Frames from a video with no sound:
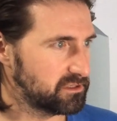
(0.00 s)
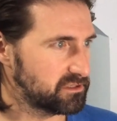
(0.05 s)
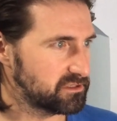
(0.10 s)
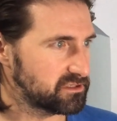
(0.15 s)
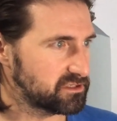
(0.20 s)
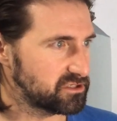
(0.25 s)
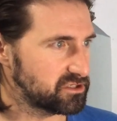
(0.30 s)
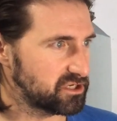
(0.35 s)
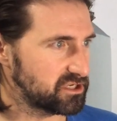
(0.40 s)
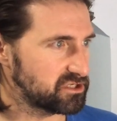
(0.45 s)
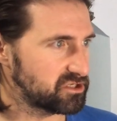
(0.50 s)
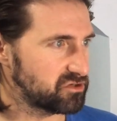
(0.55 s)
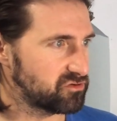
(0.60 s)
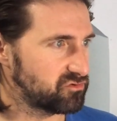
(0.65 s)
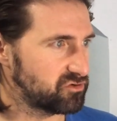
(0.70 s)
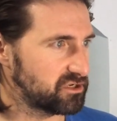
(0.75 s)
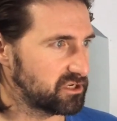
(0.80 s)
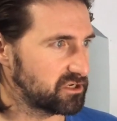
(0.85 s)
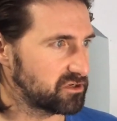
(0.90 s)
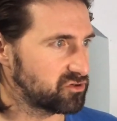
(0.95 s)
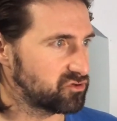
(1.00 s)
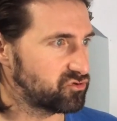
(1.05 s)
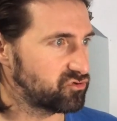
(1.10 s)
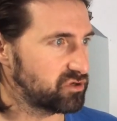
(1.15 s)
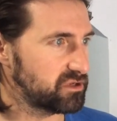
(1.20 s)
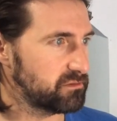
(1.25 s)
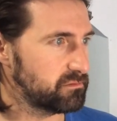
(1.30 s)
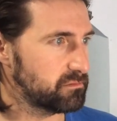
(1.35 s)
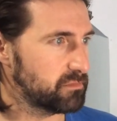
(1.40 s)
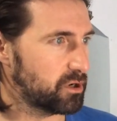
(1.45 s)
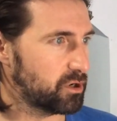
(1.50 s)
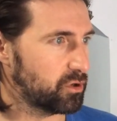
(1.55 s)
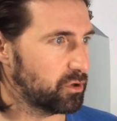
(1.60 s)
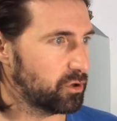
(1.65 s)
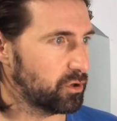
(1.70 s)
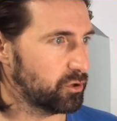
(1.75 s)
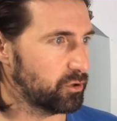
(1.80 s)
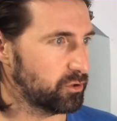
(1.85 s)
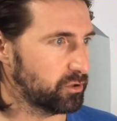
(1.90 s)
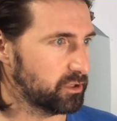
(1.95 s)
suggested reading Dream
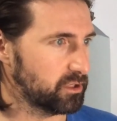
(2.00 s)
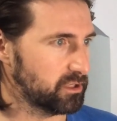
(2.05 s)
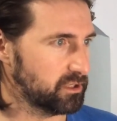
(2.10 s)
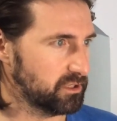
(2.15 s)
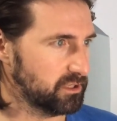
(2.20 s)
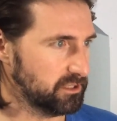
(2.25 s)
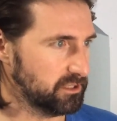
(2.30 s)
On.